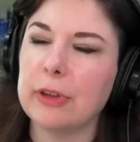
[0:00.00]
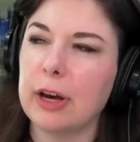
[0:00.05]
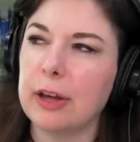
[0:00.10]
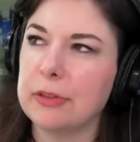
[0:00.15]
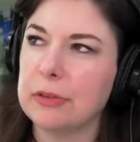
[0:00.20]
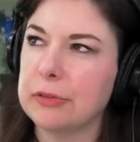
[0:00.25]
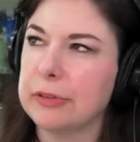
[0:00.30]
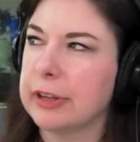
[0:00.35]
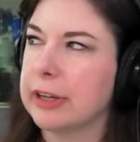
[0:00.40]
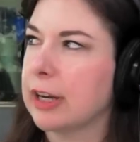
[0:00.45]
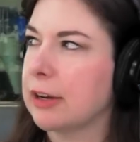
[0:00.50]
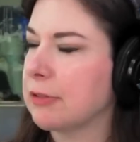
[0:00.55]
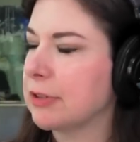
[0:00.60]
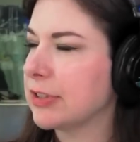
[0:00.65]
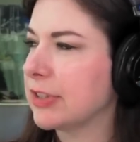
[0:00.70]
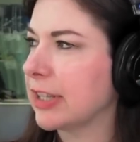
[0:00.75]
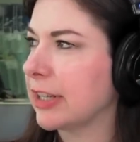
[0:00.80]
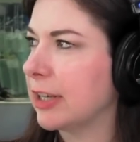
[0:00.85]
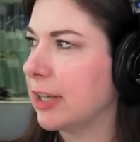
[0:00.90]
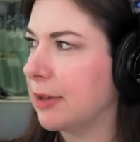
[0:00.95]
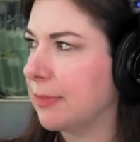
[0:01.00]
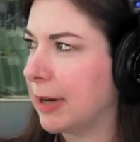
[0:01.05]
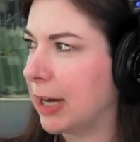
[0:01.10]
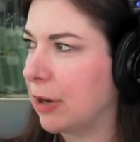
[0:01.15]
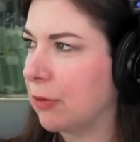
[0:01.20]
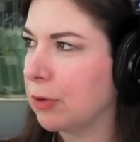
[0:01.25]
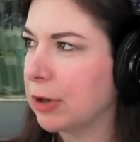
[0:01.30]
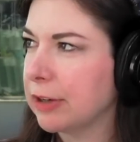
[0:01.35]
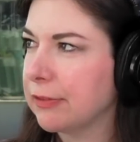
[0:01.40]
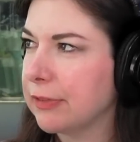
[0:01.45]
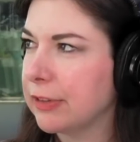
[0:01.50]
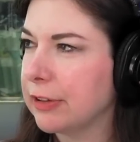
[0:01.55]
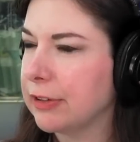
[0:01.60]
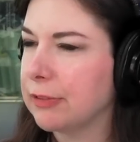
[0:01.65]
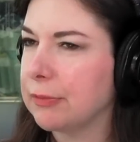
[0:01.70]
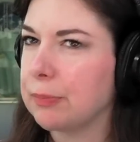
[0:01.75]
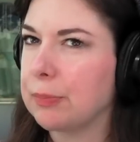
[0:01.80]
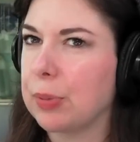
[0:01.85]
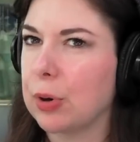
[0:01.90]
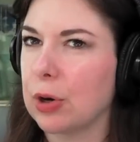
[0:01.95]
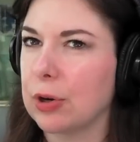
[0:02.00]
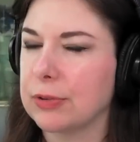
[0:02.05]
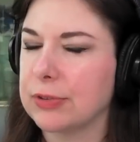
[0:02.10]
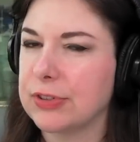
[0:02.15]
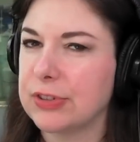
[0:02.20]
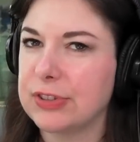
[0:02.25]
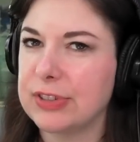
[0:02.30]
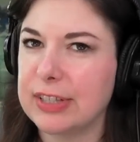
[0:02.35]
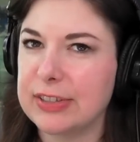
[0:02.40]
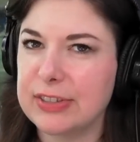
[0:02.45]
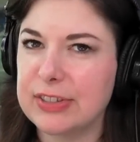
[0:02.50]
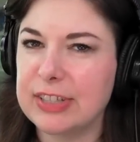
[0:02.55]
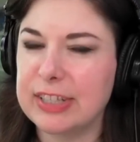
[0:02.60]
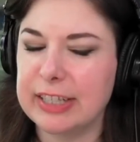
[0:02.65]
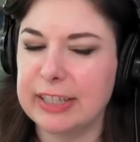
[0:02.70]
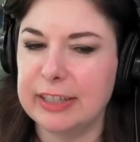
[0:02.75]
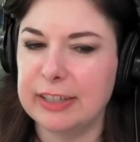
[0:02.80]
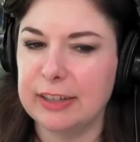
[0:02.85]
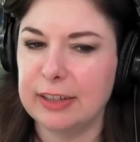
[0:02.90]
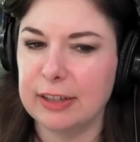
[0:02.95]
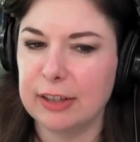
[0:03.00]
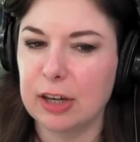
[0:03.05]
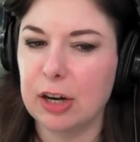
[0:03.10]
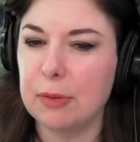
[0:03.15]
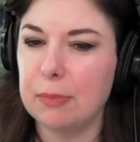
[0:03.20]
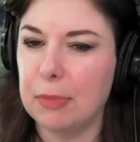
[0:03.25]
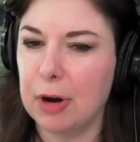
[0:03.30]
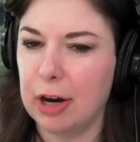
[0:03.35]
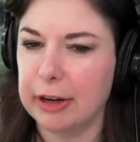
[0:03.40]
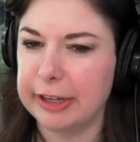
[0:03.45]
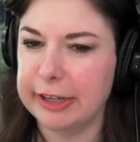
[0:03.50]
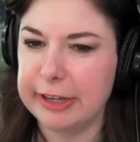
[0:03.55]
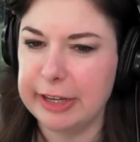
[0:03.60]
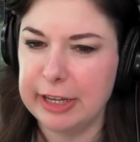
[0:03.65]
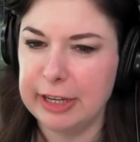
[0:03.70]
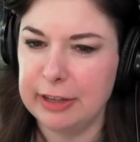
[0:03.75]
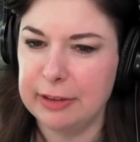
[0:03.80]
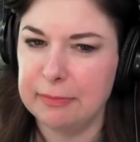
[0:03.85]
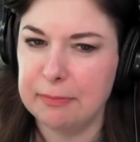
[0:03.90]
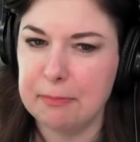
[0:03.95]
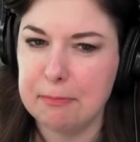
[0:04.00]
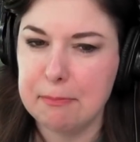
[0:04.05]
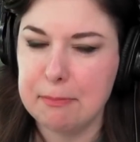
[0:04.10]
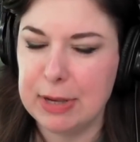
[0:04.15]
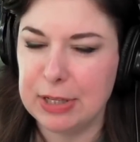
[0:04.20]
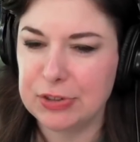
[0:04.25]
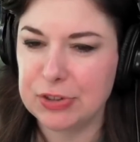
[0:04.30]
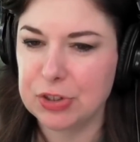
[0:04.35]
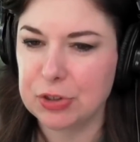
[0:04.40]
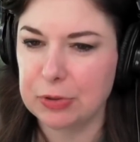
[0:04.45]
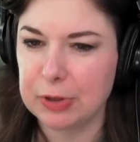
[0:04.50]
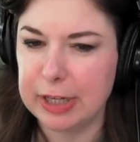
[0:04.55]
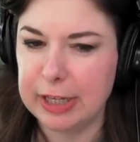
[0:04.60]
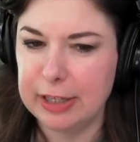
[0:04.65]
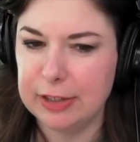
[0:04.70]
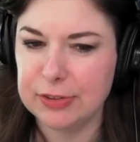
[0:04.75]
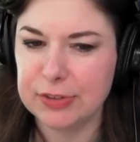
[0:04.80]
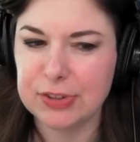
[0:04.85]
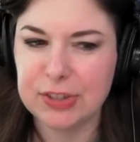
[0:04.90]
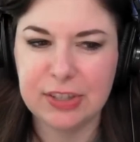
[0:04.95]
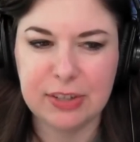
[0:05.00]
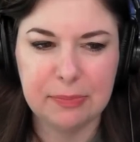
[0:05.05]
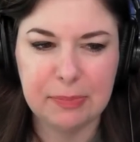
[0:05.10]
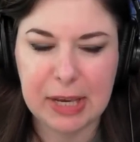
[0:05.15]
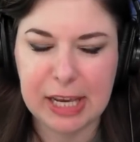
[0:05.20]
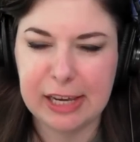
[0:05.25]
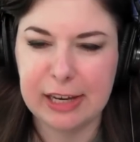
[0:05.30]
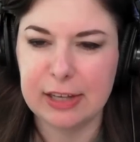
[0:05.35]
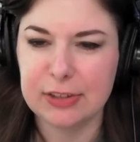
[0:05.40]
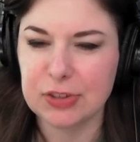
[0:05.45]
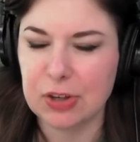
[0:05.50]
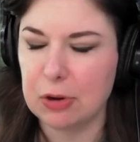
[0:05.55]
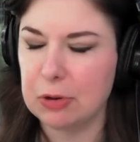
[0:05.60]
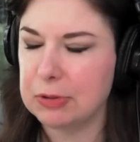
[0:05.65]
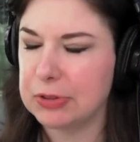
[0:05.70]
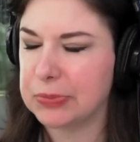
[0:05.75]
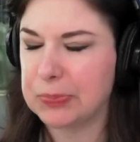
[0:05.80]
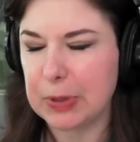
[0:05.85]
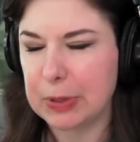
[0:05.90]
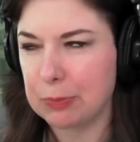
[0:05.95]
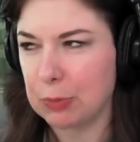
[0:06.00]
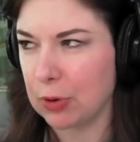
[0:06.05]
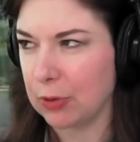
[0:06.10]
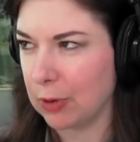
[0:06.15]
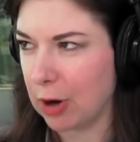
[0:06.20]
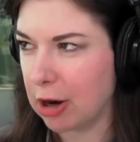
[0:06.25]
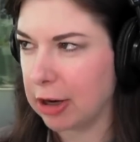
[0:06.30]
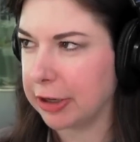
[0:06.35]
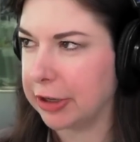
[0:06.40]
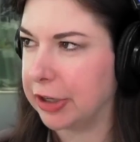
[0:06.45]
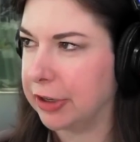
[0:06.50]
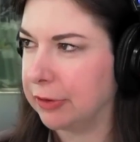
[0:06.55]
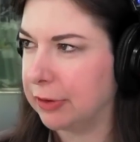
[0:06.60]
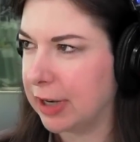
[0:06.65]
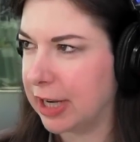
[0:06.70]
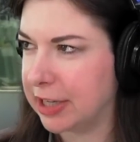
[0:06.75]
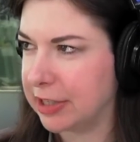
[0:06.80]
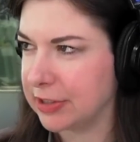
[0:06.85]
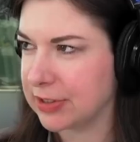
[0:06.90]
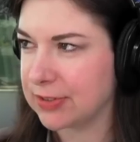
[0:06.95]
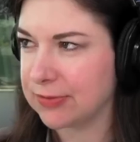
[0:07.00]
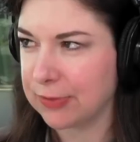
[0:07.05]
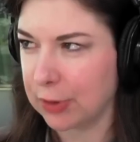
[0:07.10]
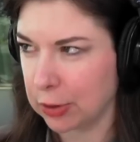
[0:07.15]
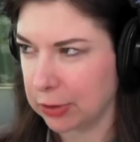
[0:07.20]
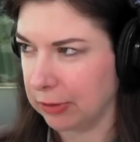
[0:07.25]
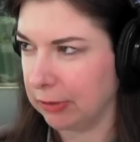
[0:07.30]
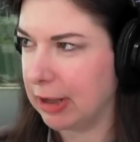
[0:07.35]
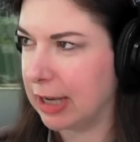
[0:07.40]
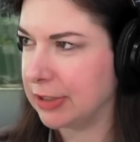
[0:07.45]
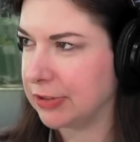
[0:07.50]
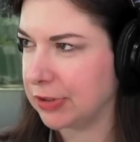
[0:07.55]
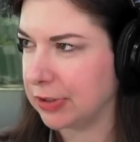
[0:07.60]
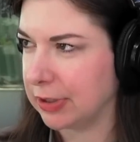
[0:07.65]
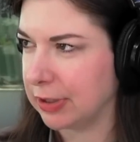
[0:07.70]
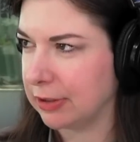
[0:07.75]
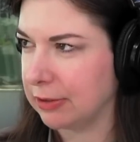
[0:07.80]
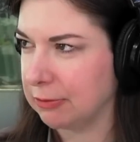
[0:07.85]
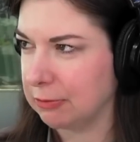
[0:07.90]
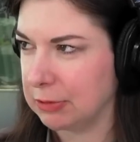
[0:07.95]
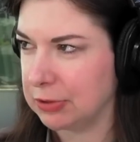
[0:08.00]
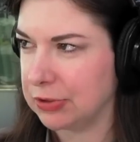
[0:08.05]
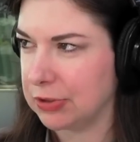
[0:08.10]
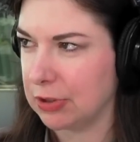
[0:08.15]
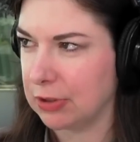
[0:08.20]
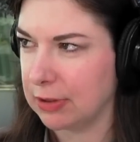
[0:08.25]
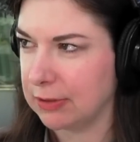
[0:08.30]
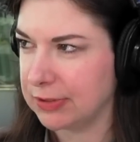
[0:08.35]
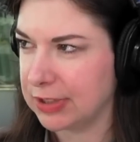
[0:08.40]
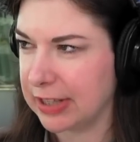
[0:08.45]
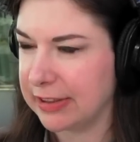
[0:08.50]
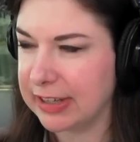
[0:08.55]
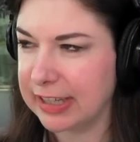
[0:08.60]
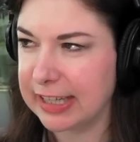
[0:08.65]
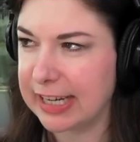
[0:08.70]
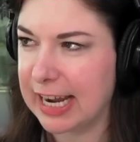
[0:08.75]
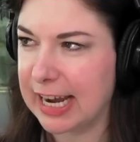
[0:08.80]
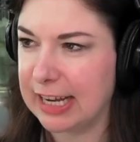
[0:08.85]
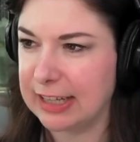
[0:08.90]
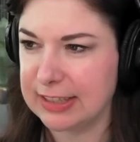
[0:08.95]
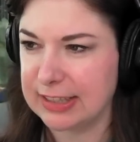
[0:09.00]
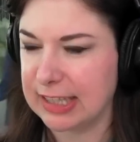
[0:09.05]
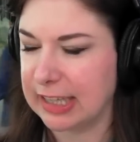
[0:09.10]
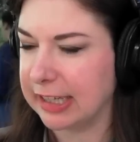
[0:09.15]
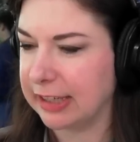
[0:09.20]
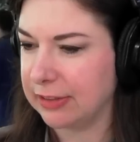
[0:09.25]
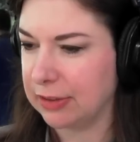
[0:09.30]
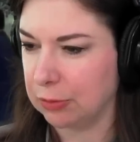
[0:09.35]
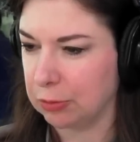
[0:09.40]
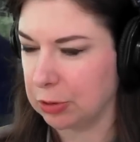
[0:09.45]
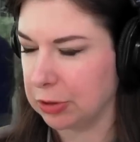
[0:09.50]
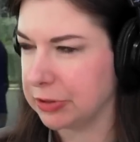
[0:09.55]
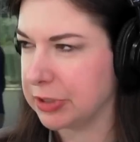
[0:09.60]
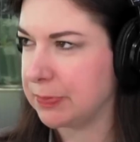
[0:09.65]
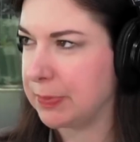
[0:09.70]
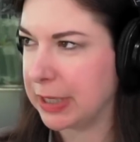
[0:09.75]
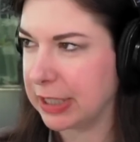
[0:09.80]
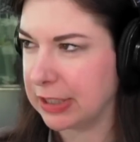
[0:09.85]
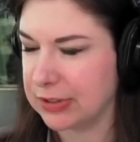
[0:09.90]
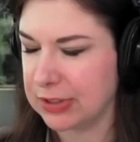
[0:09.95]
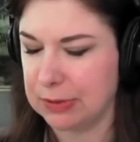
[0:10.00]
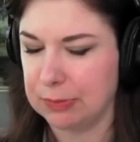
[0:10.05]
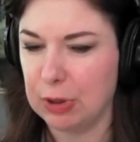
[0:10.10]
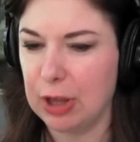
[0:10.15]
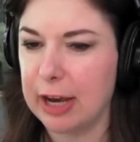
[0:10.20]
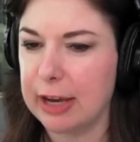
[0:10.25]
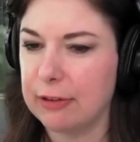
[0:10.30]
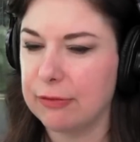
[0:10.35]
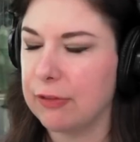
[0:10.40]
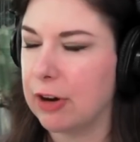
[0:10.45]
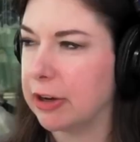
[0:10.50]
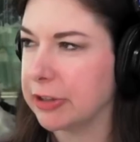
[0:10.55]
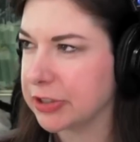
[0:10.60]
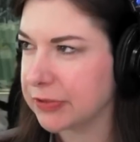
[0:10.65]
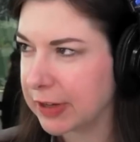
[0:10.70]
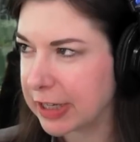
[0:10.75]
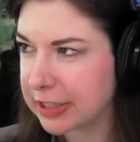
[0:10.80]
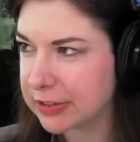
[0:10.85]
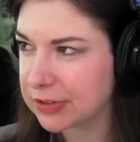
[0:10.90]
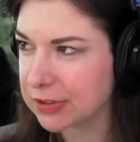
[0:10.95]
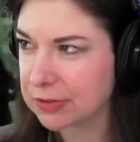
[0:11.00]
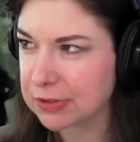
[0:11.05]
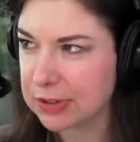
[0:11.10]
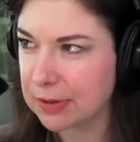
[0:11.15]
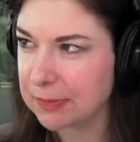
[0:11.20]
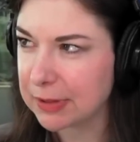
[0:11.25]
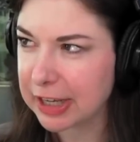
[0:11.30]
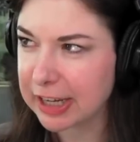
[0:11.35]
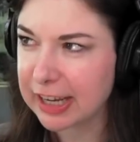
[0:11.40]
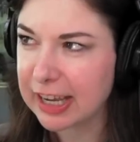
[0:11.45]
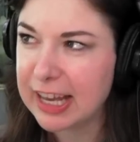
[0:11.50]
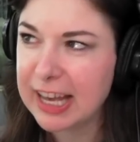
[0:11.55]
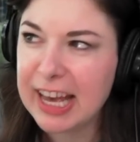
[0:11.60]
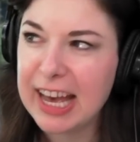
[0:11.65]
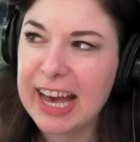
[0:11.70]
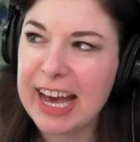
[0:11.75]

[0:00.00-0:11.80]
the other thing I was thinking about, one of the persistent commodity mysteries to me has always been Morocco and its fertilizer reserves. I think it has like the world's biggest supply of phosphates or something. Yeah.